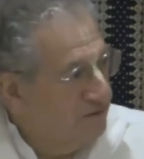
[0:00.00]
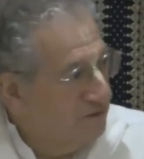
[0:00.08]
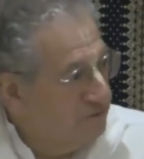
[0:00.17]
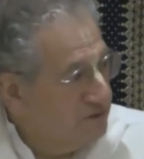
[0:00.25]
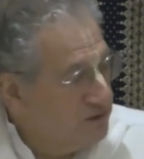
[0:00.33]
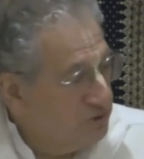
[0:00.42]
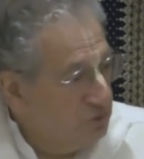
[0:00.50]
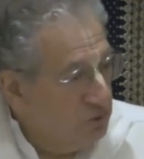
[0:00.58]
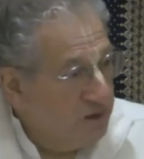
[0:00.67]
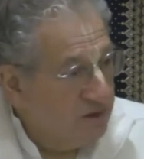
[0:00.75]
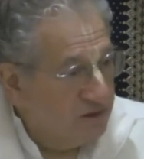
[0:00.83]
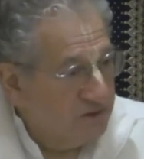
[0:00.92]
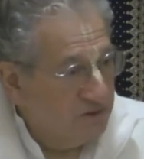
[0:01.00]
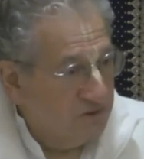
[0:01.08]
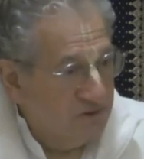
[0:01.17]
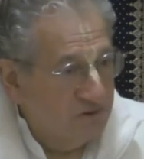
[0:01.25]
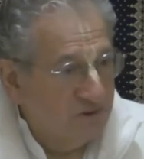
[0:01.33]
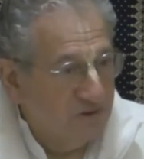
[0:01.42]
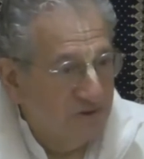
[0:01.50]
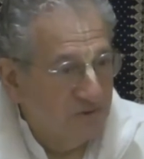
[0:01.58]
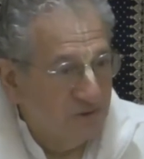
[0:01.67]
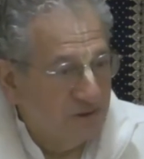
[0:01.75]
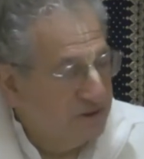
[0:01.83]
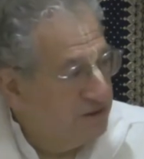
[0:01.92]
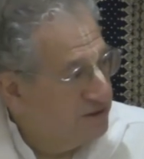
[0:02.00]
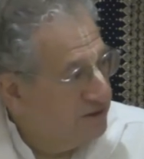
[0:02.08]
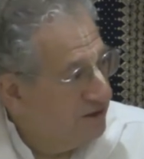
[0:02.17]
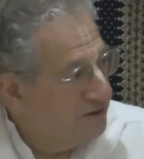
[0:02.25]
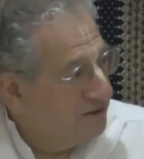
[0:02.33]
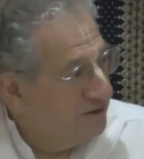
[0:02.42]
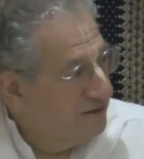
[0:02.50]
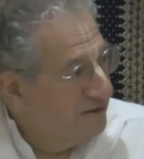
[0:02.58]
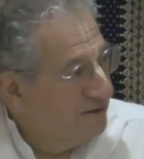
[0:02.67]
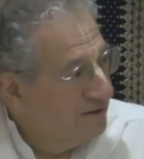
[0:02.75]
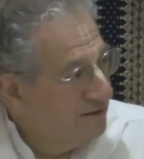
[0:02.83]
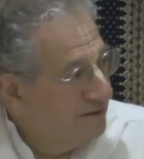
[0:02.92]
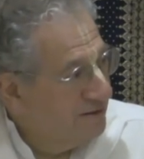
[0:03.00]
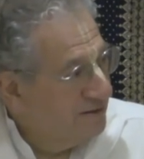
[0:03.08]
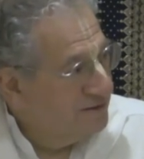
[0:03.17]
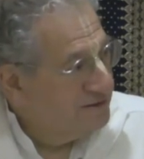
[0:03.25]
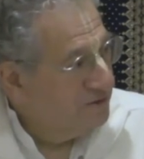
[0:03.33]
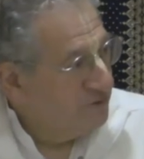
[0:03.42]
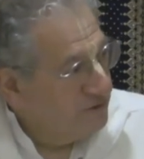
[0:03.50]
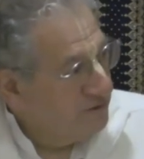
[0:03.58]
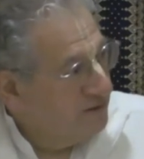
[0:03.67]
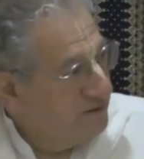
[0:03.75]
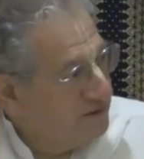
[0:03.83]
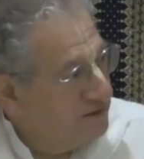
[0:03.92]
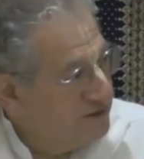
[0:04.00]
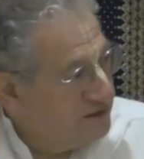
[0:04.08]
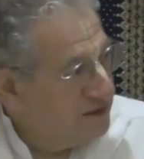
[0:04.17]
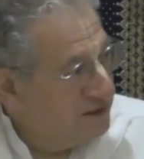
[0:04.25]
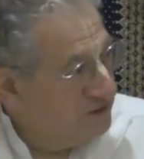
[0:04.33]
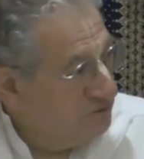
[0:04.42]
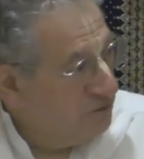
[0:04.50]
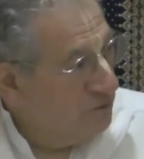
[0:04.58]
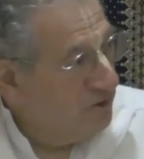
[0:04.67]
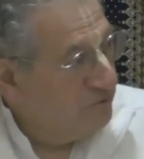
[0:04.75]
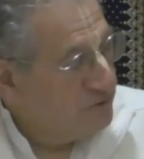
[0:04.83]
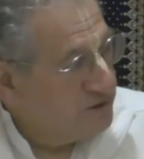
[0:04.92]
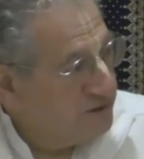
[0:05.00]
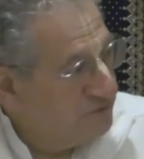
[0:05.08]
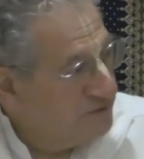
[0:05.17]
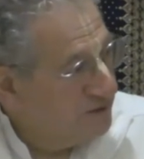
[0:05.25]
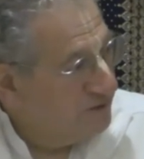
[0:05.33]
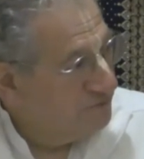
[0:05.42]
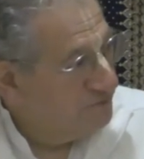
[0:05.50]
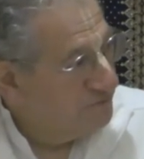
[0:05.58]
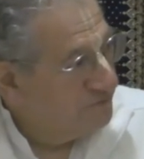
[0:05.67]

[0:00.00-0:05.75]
it was annoying to Lord Chaitanya. So he, he, he sent him away for some time.